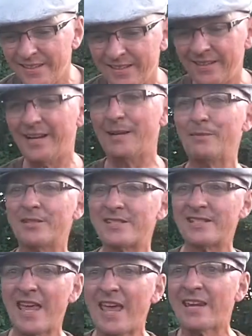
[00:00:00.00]
and I'm going to
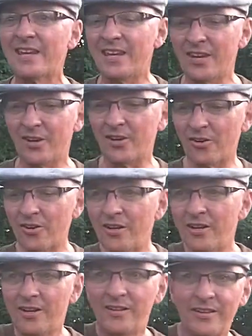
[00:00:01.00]
stand here,
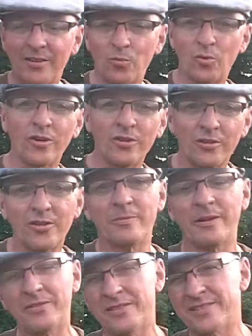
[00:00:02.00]
and we're going to learn
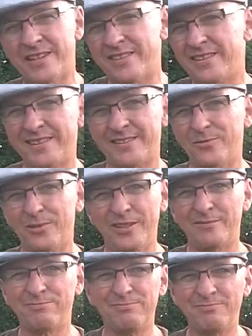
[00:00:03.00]
about this, I think, in week
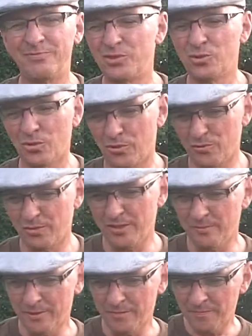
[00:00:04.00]
2 or 3,
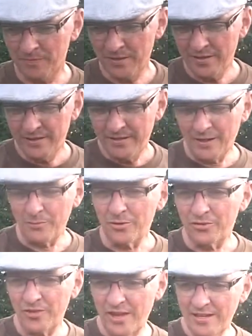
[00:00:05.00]
but I'm going to
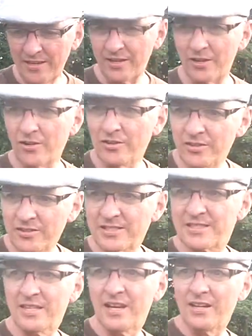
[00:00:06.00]
stand here, and the
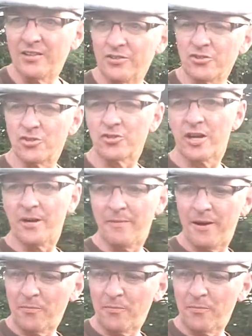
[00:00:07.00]
sun should come up